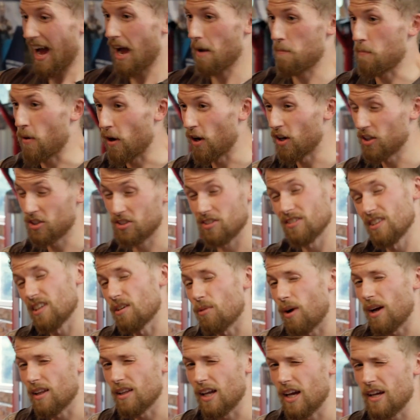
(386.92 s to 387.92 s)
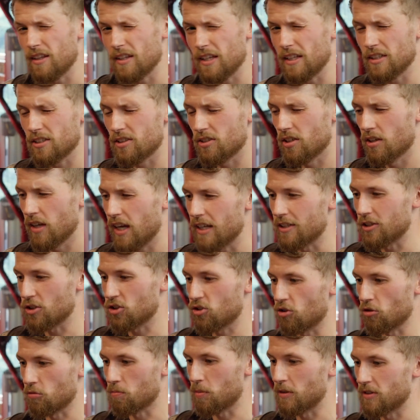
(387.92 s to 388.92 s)
I personally quite like this. In a
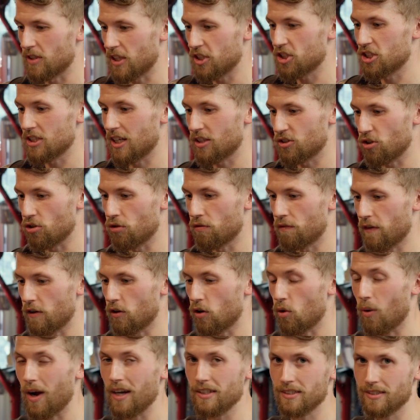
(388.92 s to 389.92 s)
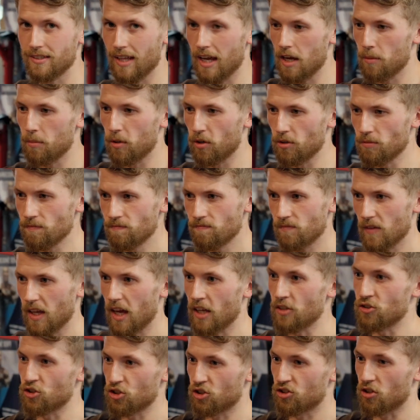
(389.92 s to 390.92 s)
stud position, I do feel quite stable,
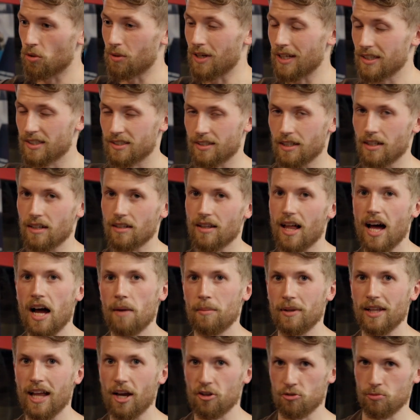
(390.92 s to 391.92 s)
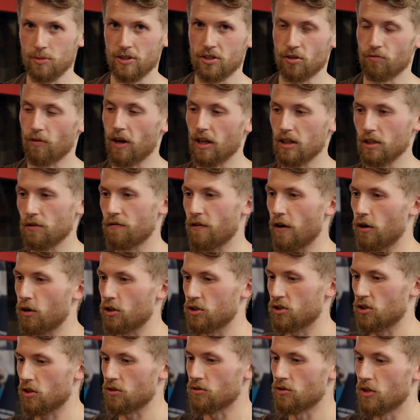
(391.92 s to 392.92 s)
and just doing it single arm allows me to really
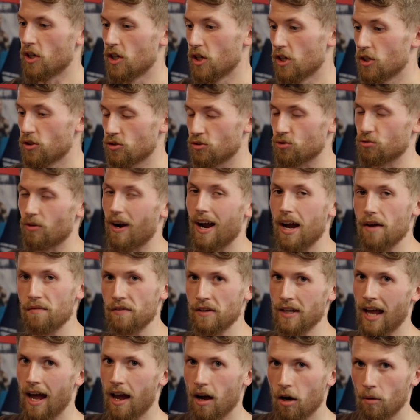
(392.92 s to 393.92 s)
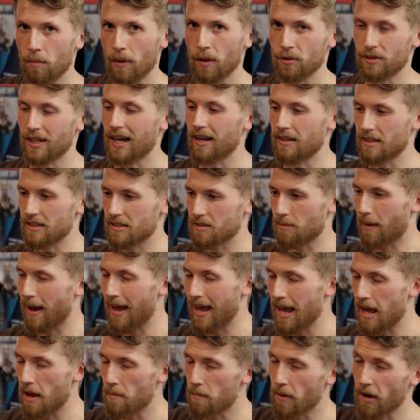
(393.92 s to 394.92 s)
focus on driving that elbow down into my
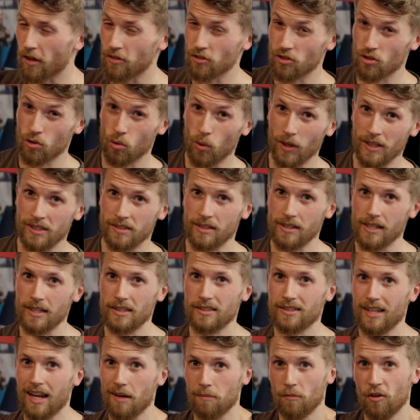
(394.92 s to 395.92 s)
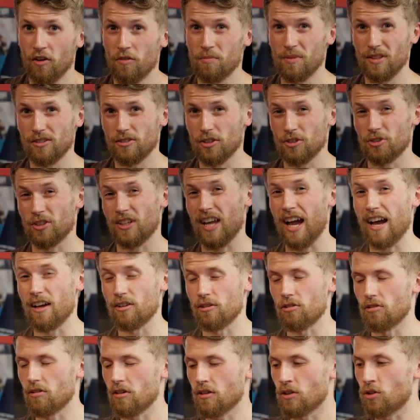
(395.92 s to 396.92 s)
hip and twisting into that movement to get a
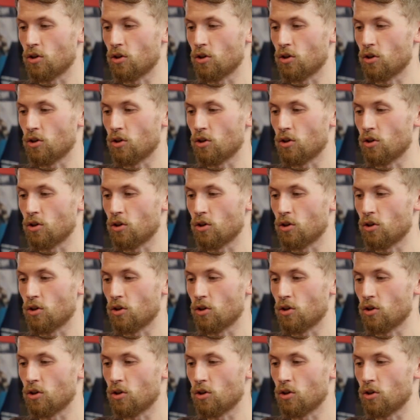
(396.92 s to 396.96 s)
look.